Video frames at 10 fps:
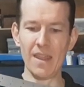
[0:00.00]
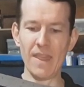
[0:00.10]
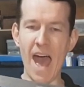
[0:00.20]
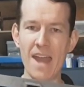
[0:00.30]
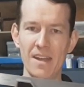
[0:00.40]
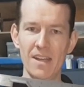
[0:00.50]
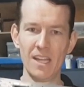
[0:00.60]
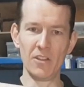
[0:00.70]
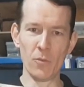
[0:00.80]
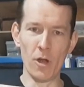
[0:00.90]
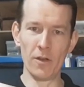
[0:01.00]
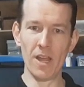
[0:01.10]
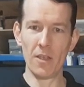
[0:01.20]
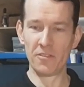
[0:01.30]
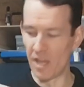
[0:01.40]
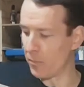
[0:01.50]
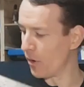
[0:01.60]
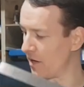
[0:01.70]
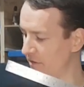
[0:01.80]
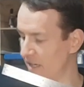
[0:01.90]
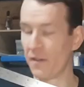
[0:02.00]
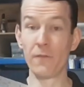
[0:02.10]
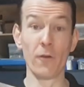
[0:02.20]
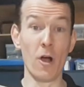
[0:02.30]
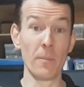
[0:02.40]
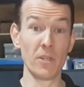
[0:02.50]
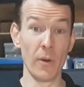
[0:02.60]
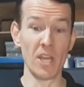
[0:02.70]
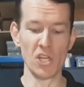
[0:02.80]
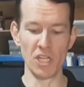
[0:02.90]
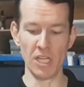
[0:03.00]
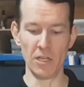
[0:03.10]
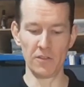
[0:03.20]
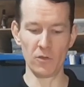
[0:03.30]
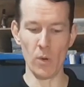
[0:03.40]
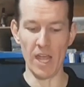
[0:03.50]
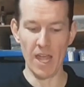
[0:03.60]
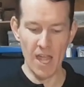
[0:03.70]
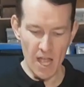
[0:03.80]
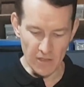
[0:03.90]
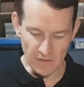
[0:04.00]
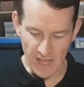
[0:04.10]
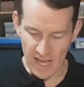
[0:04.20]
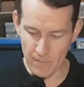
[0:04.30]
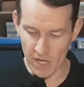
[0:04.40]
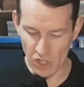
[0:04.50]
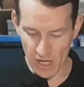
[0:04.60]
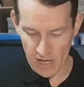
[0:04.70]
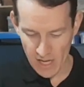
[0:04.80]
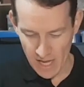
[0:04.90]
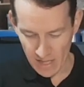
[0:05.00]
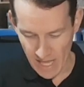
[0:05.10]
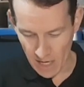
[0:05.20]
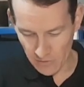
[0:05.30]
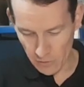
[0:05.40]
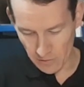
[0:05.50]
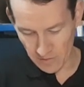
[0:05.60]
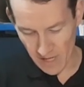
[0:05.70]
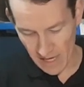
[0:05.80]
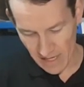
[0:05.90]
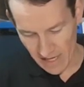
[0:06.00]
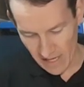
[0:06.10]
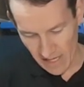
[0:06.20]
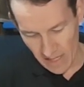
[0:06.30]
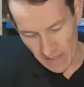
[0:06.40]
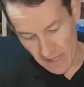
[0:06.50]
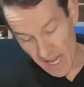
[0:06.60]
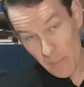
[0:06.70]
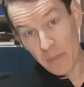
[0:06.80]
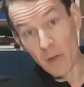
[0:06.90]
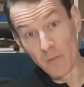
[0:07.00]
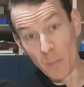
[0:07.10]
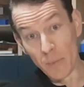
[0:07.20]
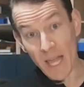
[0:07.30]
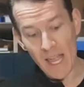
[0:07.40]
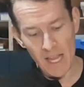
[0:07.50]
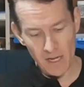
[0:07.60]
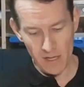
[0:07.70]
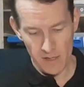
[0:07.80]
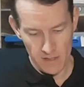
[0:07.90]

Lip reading: that is what separates it from your engineer's square. The tape measure allows you to set the depth of a blade.